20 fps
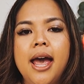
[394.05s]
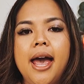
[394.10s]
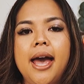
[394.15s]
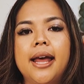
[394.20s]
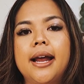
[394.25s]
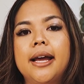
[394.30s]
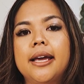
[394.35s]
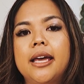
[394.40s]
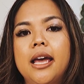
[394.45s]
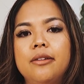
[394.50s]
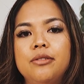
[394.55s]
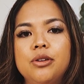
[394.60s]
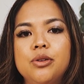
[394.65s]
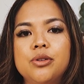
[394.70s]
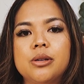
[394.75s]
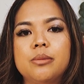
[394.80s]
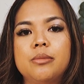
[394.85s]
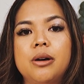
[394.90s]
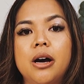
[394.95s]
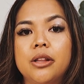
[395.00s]
and I gave you
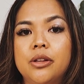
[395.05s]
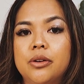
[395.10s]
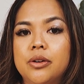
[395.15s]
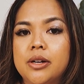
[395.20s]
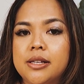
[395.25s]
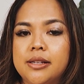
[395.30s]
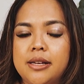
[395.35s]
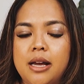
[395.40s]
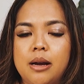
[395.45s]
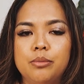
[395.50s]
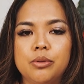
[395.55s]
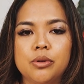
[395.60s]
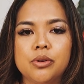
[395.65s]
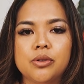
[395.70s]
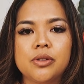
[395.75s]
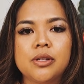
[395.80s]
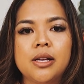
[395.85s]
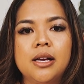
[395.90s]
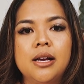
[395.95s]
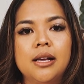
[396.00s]
some other
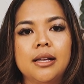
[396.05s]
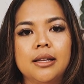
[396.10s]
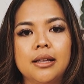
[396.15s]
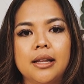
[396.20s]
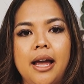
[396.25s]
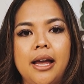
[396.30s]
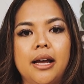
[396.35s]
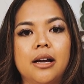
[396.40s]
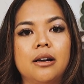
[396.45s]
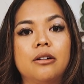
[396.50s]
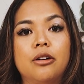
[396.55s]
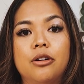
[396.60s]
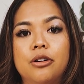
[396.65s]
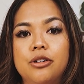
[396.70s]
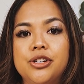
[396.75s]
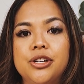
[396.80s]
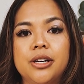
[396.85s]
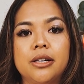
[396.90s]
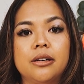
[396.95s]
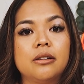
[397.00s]
examples like
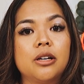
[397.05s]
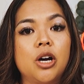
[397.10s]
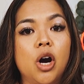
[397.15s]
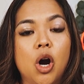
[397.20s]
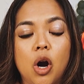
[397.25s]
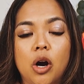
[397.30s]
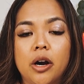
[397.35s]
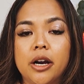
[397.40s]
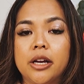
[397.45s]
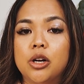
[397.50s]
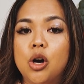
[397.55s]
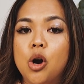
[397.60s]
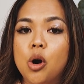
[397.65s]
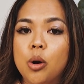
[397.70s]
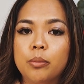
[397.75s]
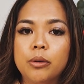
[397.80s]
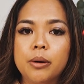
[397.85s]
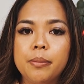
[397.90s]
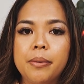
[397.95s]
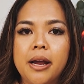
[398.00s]
urgent car and
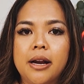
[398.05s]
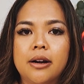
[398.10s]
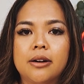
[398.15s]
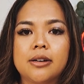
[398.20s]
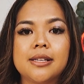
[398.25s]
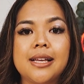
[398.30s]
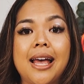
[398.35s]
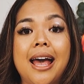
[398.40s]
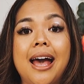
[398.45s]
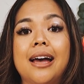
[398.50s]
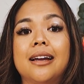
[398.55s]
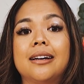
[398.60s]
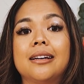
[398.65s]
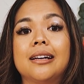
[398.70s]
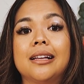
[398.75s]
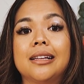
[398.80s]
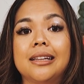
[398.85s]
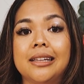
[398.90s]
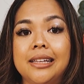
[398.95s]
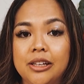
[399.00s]
home repairs and
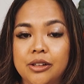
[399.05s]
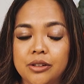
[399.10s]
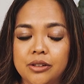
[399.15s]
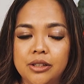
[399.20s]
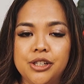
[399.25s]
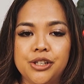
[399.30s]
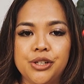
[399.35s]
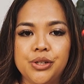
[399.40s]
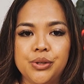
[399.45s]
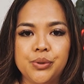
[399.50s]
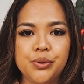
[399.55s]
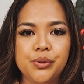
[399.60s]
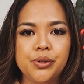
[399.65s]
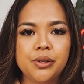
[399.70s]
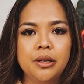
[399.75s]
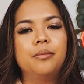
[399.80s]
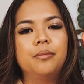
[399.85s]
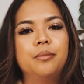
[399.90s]
legal issues.